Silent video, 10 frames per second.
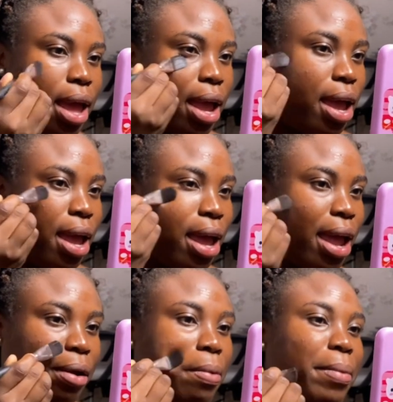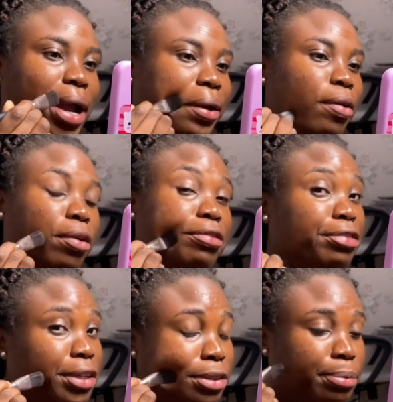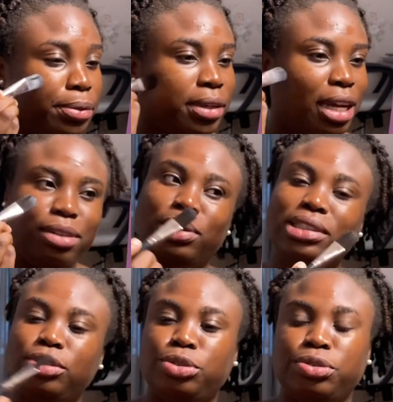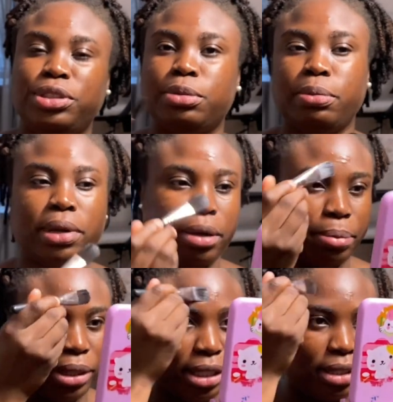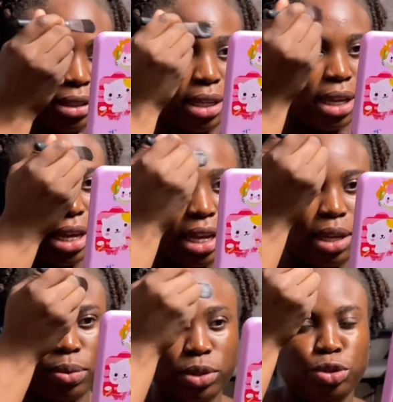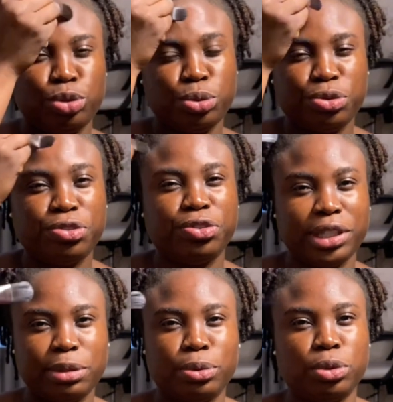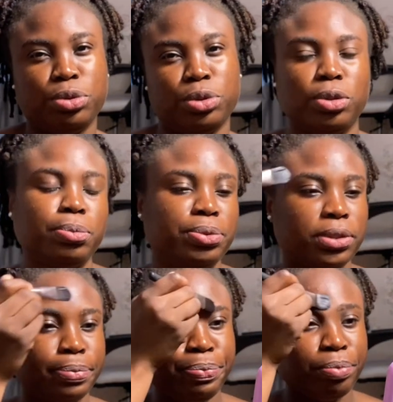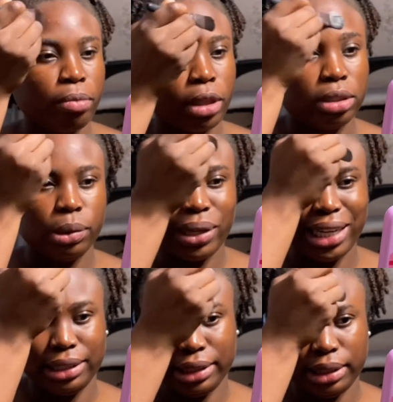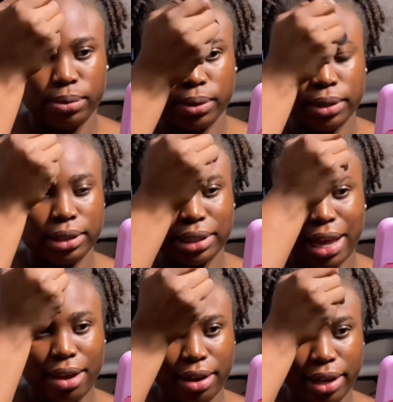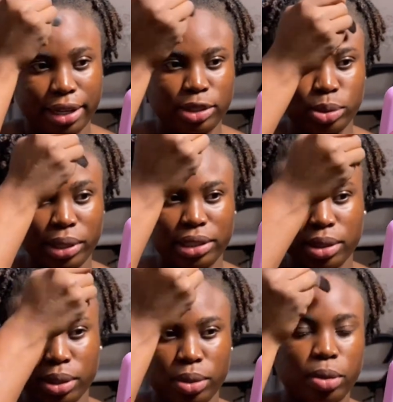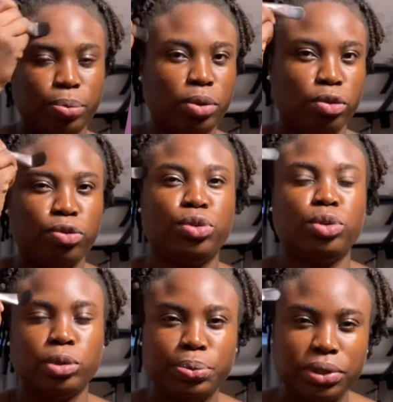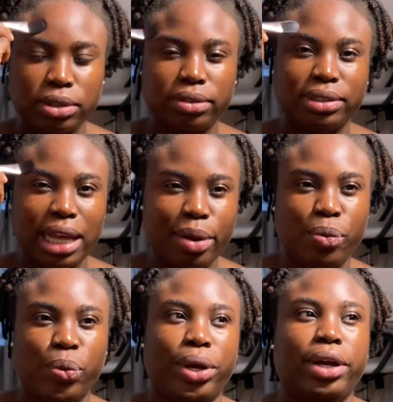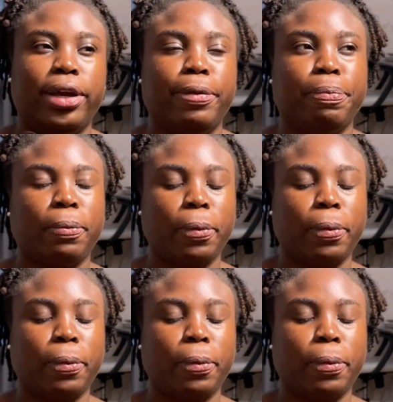I got mine on Facebook, and it wasn't through Facebook Marketplace. It was through Facebook groups. So what I did was I joined a couple of groups that were